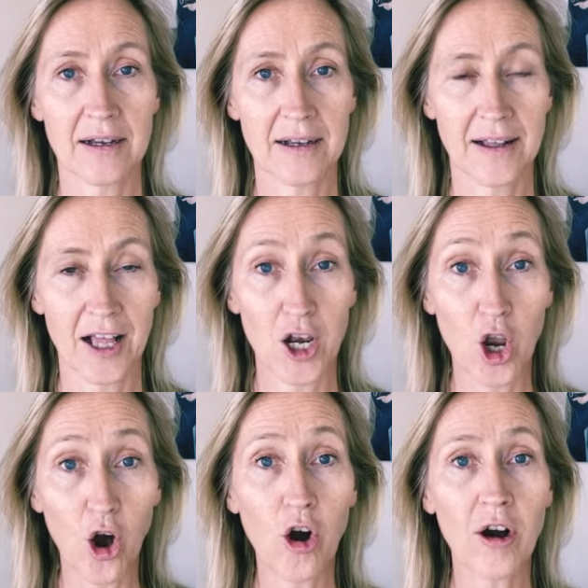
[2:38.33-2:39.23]
a
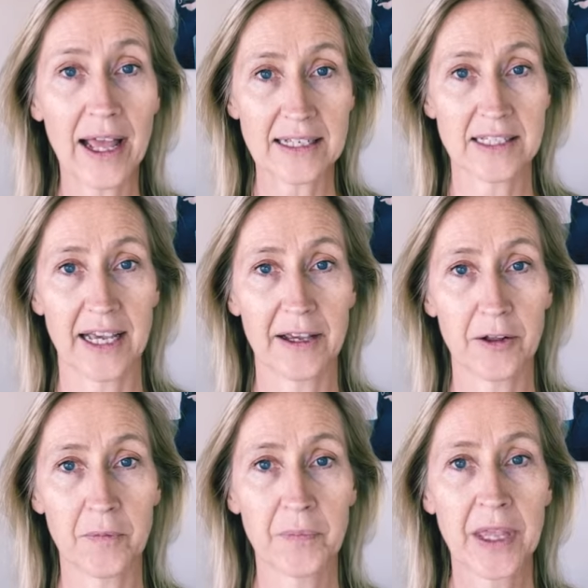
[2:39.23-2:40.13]
long exhale
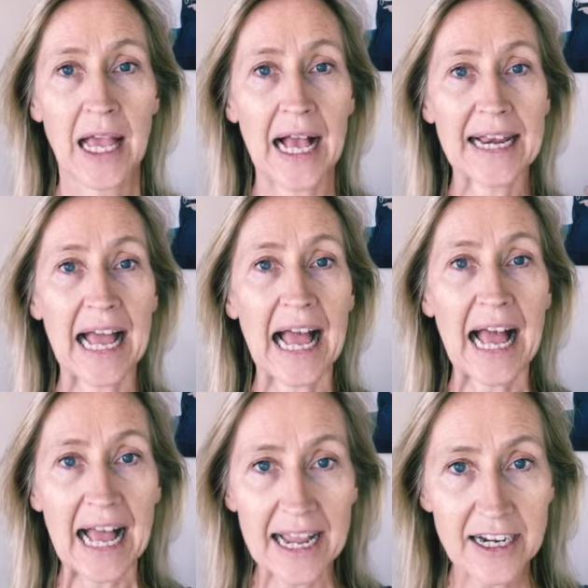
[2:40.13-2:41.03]
and
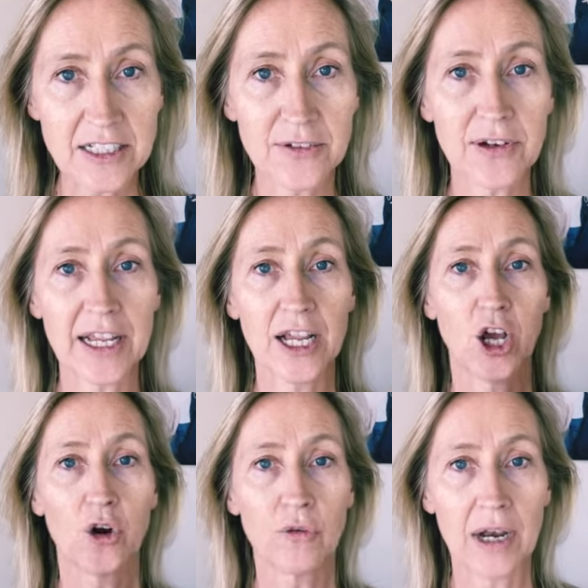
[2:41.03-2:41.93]
actively
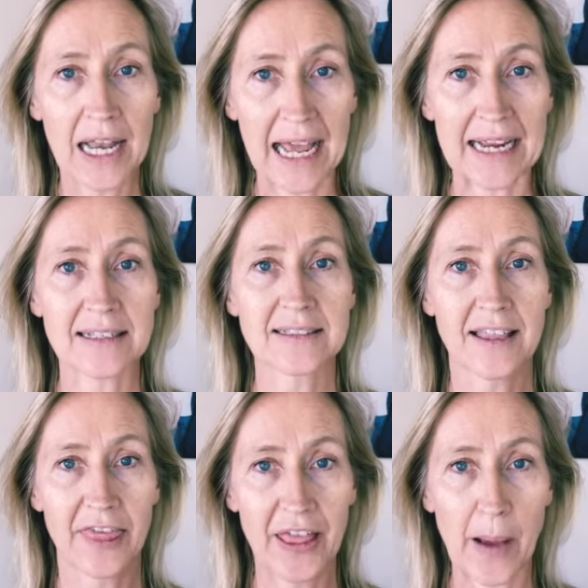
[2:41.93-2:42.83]
relax
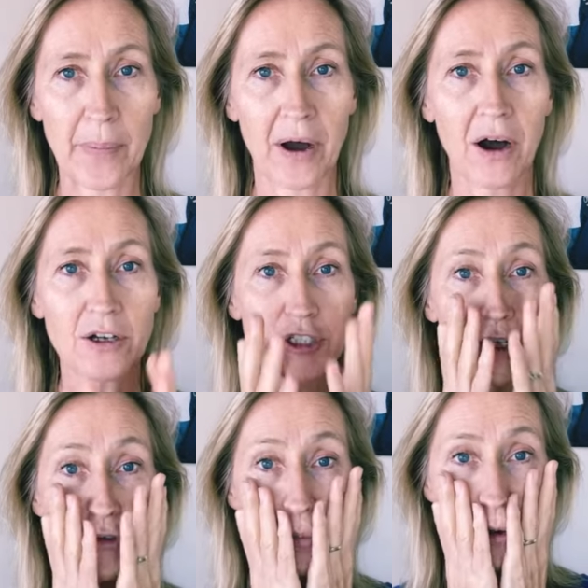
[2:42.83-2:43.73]
that part of your
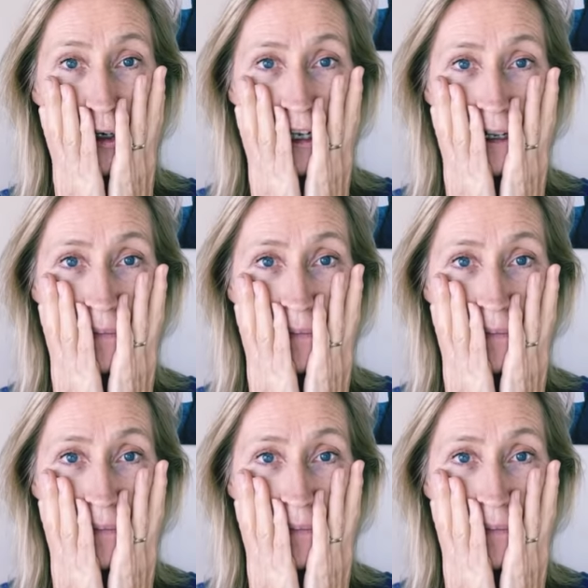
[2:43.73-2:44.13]
body.